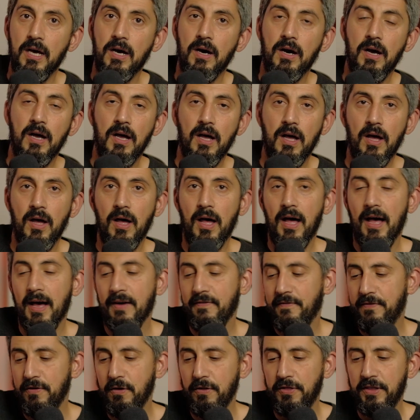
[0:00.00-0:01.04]
A
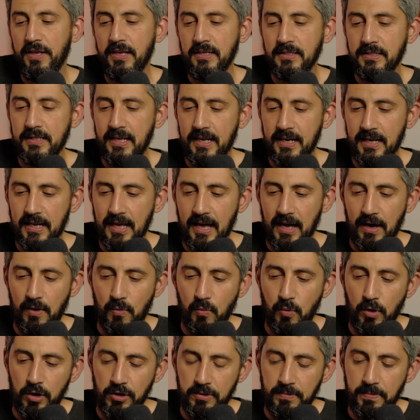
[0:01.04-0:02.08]
few things that are
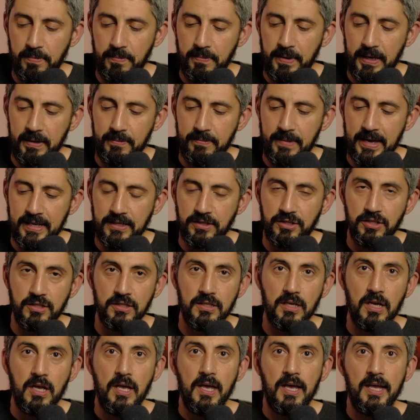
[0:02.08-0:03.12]
worth being mentioned.